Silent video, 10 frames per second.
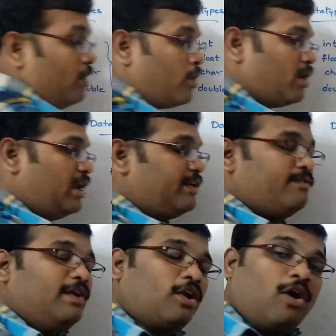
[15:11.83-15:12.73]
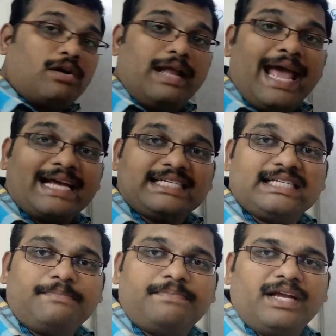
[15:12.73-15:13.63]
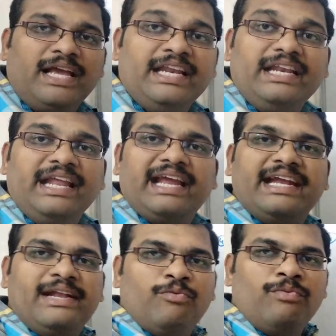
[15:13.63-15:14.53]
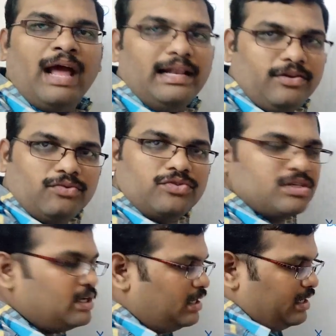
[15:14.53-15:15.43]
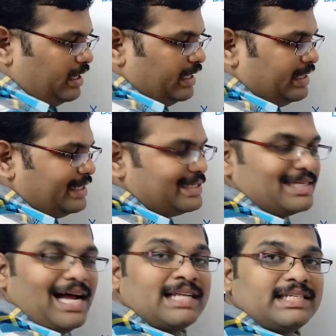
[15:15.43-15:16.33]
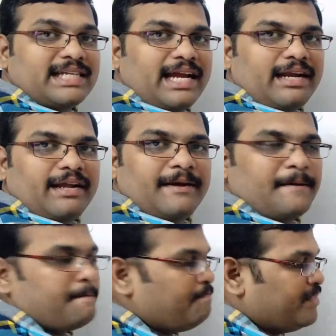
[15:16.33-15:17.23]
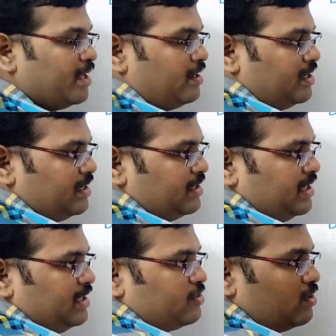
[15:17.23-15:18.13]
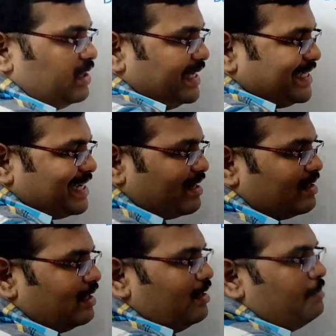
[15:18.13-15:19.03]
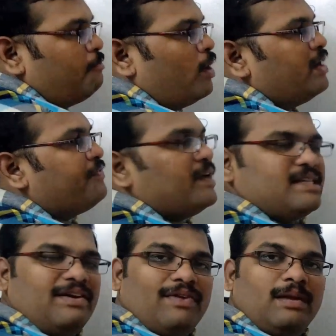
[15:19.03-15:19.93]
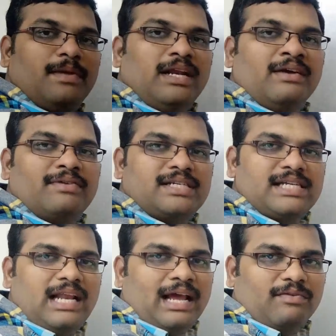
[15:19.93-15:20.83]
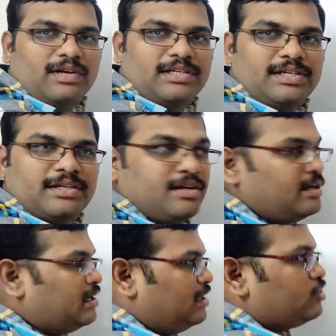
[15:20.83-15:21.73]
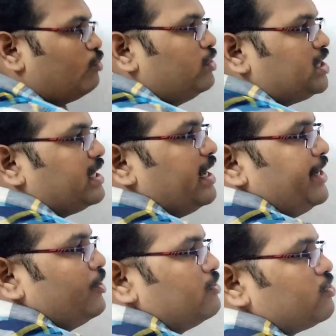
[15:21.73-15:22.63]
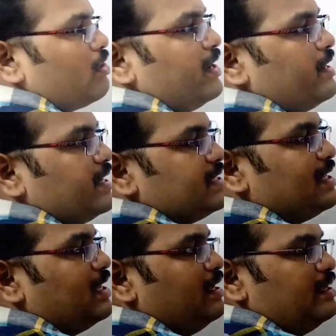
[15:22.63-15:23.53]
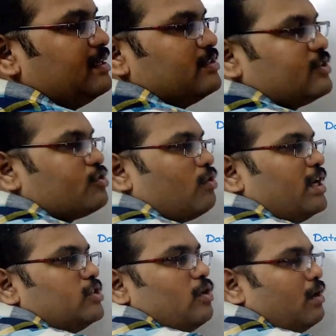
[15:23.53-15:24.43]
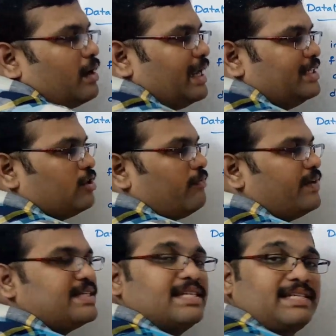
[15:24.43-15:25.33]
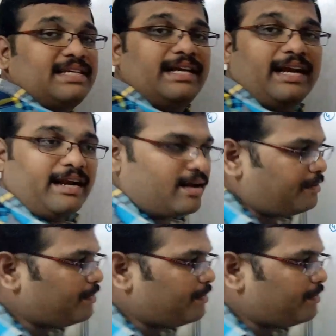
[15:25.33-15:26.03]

will, it will not accept any negative values in this unsigned. So these are the modifiers available in our C language. So which reduce or increase the storage or range of existing data.